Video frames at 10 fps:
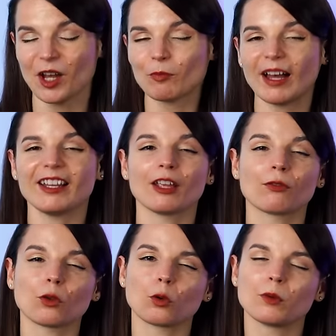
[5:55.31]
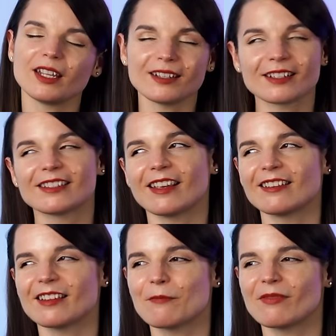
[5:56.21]
but if you need to say
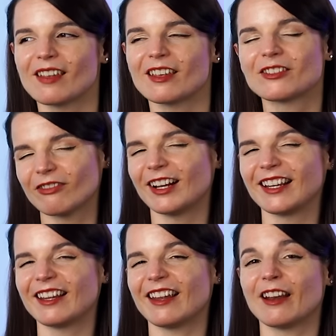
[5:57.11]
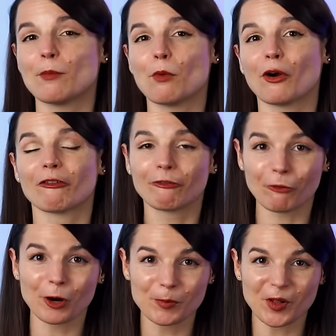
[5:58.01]
something is funny in a more
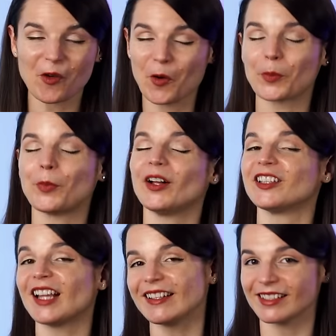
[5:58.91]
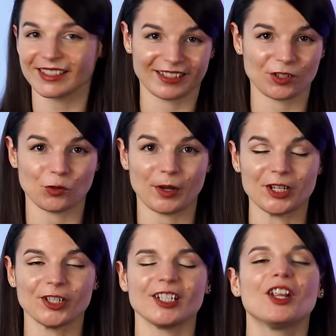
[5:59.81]
formal or polite
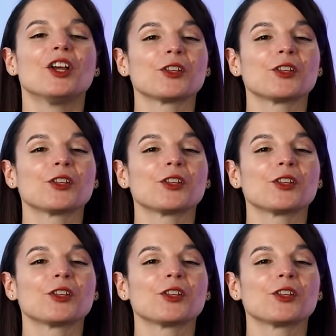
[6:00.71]
situation,